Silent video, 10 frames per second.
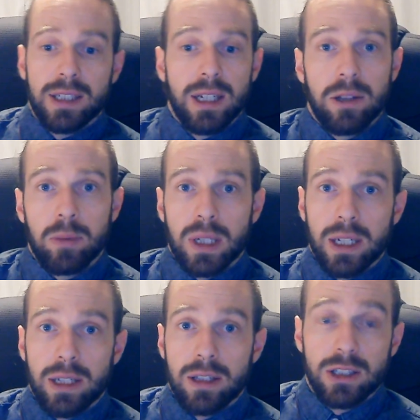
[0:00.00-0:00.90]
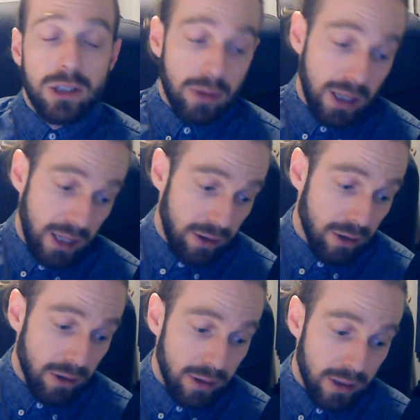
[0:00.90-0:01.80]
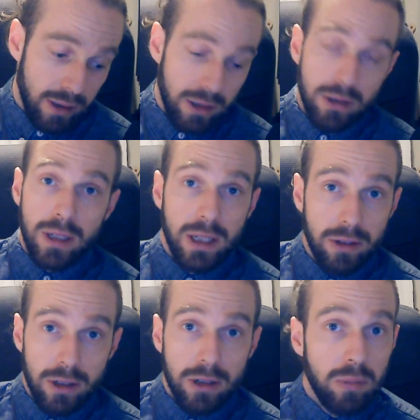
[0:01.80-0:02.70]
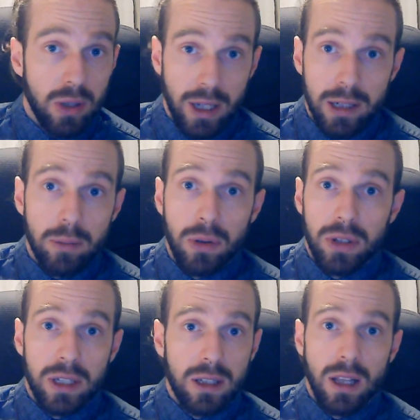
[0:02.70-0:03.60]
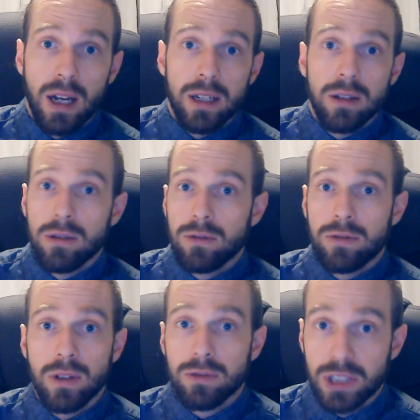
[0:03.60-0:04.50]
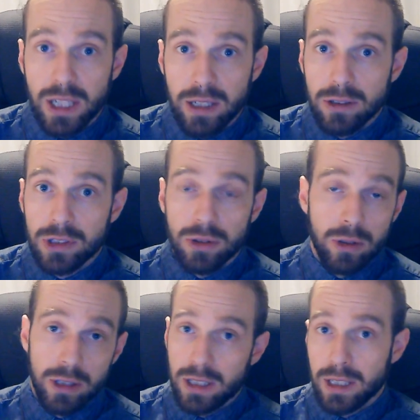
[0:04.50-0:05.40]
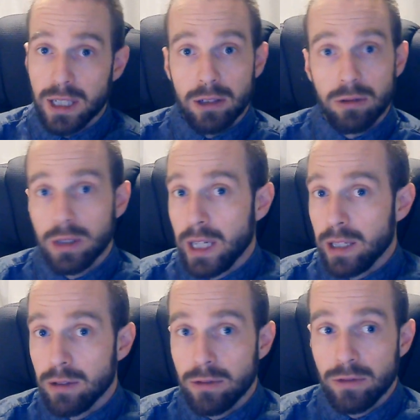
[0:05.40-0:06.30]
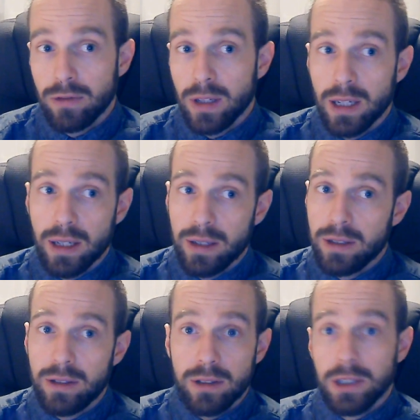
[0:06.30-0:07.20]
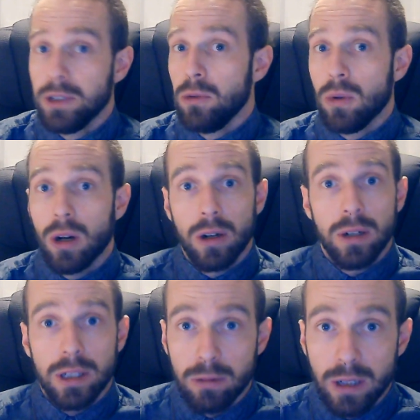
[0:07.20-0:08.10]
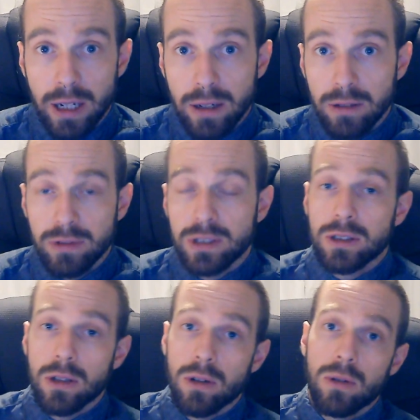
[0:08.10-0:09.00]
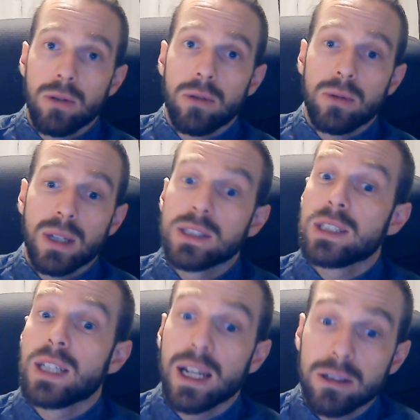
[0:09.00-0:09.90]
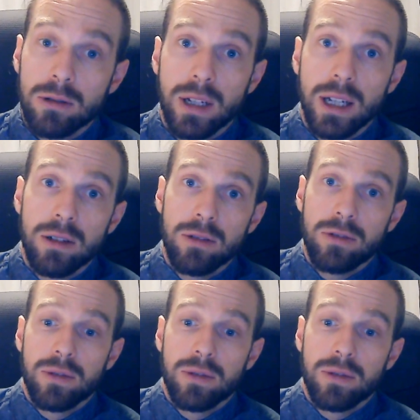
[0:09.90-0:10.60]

at the beginning of this, you can either complain about the decline of sales, or you can get creative. And you are a creative, so let's get creative.